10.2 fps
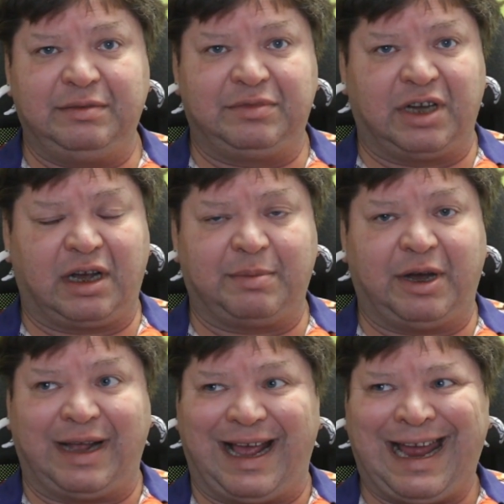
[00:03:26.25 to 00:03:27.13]
talk
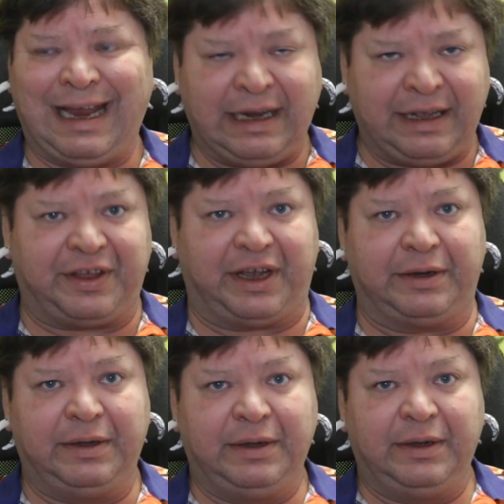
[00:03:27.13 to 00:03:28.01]
about anything
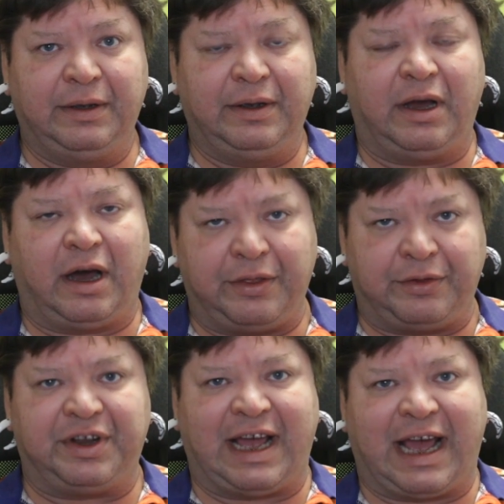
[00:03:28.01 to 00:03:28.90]
other
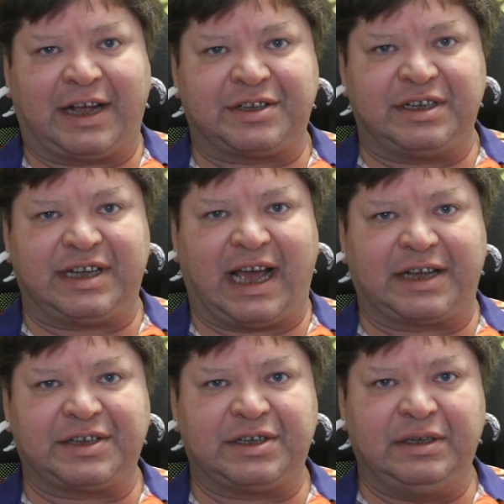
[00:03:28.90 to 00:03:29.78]
than axe the tax.